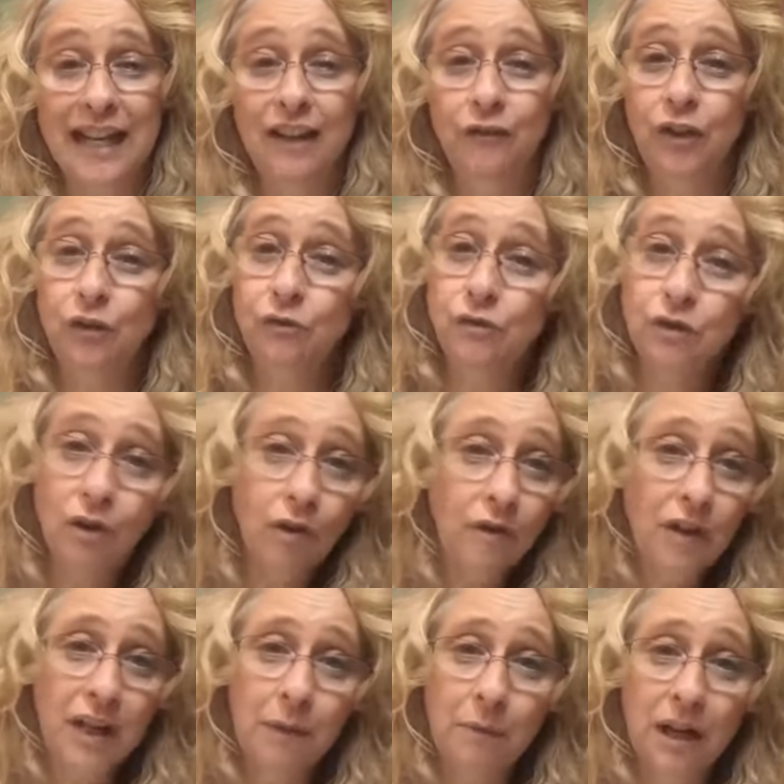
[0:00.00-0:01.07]
If you know of
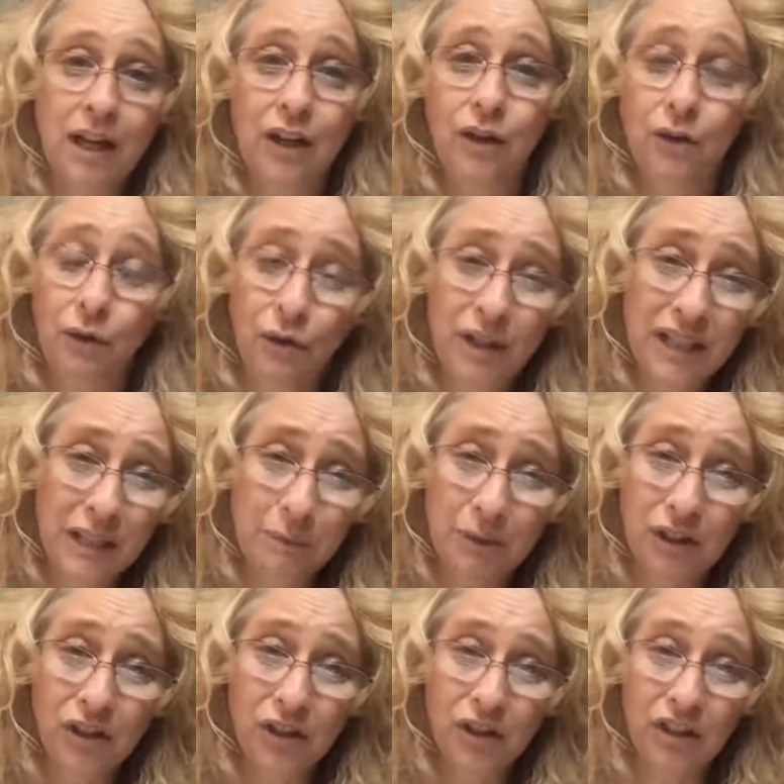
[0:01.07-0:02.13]
anybody who is
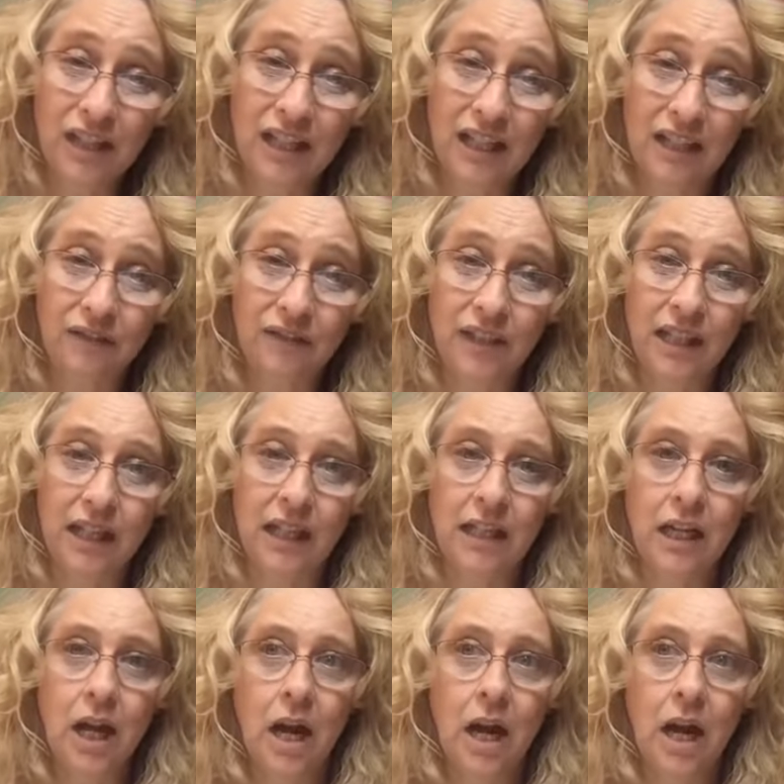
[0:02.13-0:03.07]
spiritually gifted,